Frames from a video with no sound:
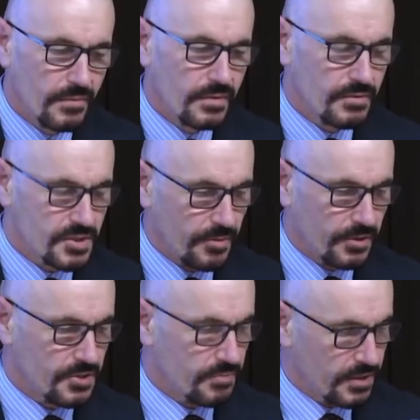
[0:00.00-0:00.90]
The
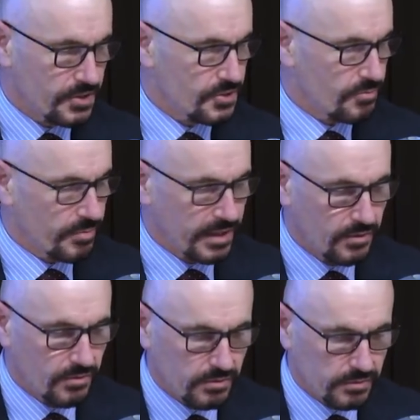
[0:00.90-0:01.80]
respondent's witnesses will be
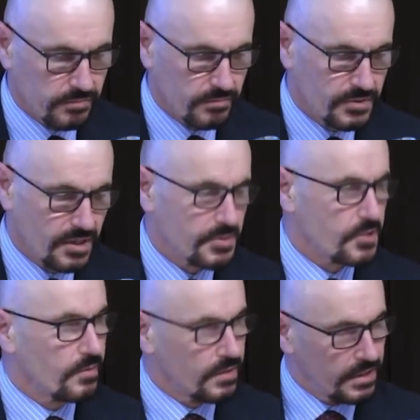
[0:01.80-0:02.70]
called
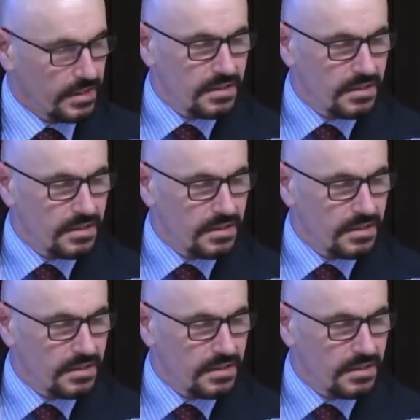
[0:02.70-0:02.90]
subsequently.